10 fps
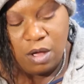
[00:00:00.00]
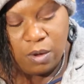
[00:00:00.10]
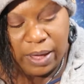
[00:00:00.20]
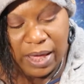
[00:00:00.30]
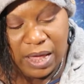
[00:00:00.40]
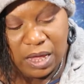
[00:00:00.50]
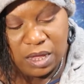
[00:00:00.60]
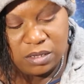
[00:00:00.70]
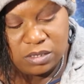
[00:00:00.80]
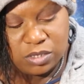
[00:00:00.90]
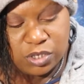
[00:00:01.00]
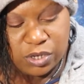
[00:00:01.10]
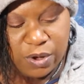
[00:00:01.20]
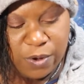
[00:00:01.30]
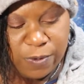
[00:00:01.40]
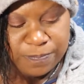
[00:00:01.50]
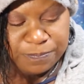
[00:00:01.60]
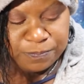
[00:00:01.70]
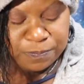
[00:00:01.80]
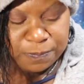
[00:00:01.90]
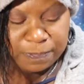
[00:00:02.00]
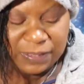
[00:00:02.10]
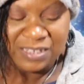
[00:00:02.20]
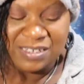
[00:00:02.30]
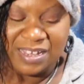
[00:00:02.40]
Okay, so it's